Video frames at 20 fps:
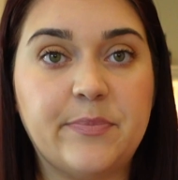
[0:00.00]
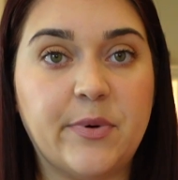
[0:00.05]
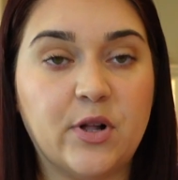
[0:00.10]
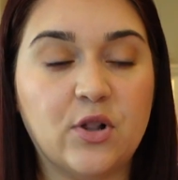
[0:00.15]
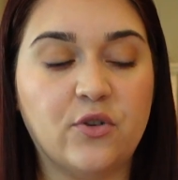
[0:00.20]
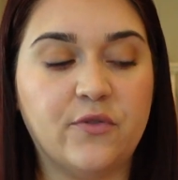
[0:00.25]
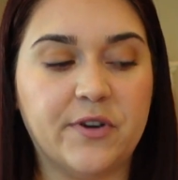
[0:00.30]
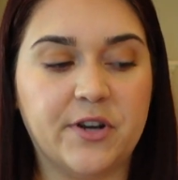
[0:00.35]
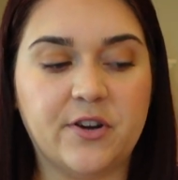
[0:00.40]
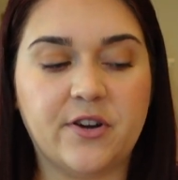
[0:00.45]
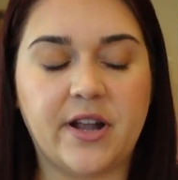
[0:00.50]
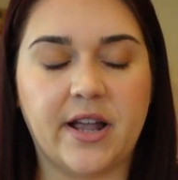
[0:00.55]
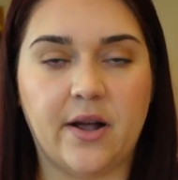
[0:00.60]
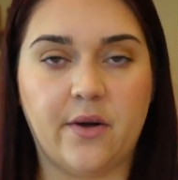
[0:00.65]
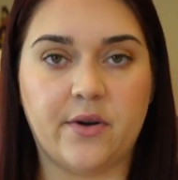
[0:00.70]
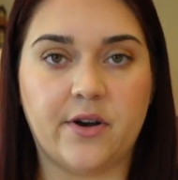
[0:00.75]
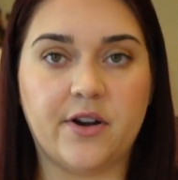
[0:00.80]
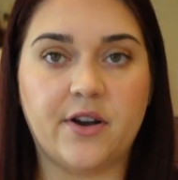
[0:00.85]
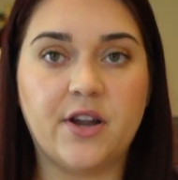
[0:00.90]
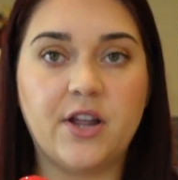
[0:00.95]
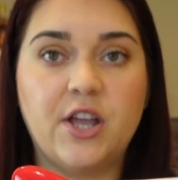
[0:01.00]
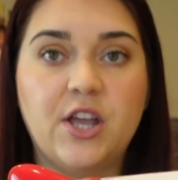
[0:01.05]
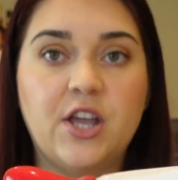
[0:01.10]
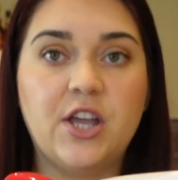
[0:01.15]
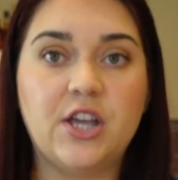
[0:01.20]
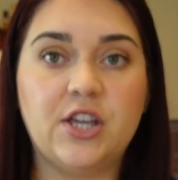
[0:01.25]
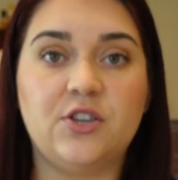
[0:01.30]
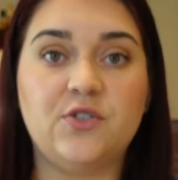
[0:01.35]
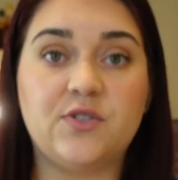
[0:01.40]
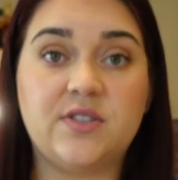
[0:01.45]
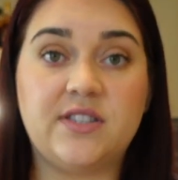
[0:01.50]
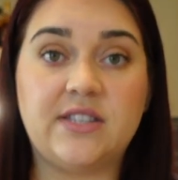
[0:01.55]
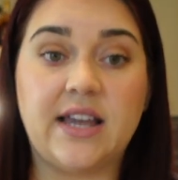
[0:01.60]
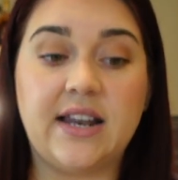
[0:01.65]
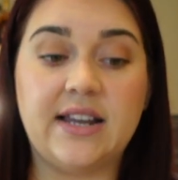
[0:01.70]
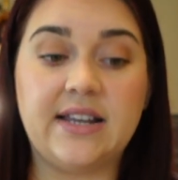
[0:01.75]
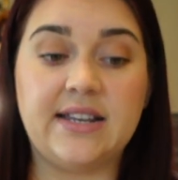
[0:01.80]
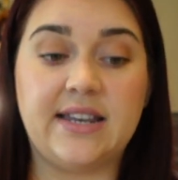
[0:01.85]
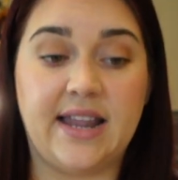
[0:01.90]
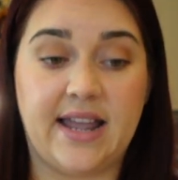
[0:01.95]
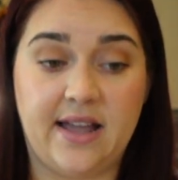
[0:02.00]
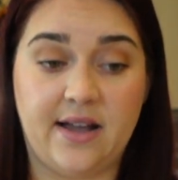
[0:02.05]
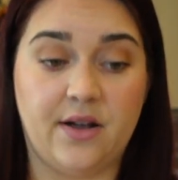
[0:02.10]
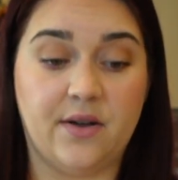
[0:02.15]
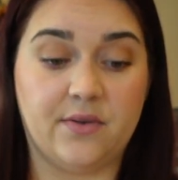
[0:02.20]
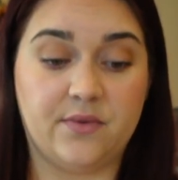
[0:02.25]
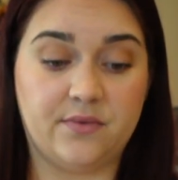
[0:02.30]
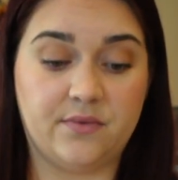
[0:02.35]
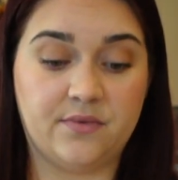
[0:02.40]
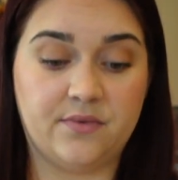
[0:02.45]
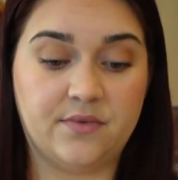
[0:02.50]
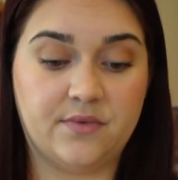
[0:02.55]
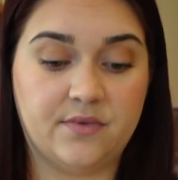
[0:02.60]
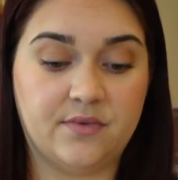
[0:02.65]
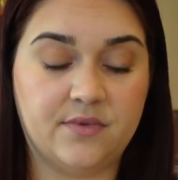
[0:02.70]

all over your counter. You set it down.